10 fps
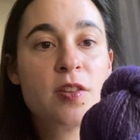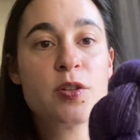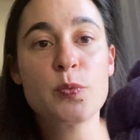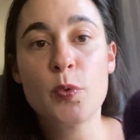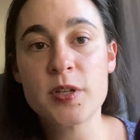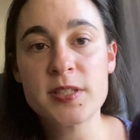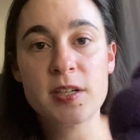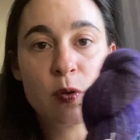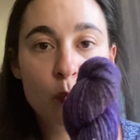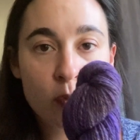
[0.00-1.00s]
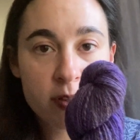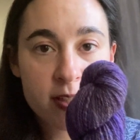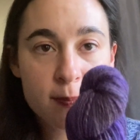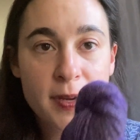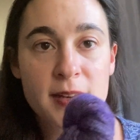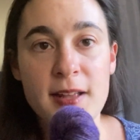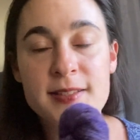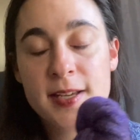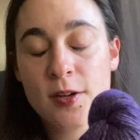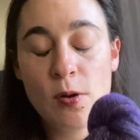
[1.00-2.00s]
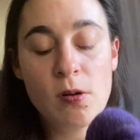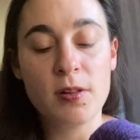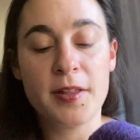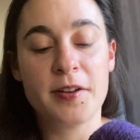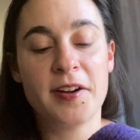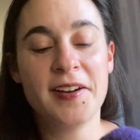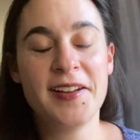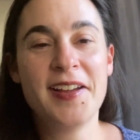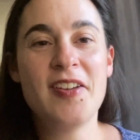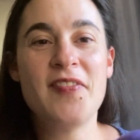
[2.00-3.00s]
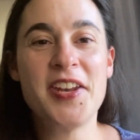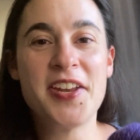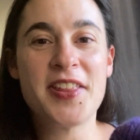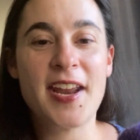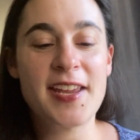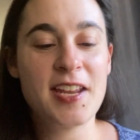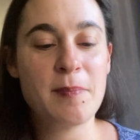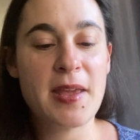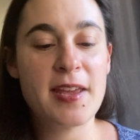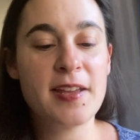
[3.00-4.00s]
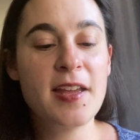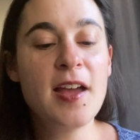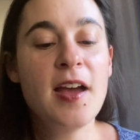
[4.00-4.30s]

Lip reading: There's worsted and woolen spun. That's like a whole other video that I can make.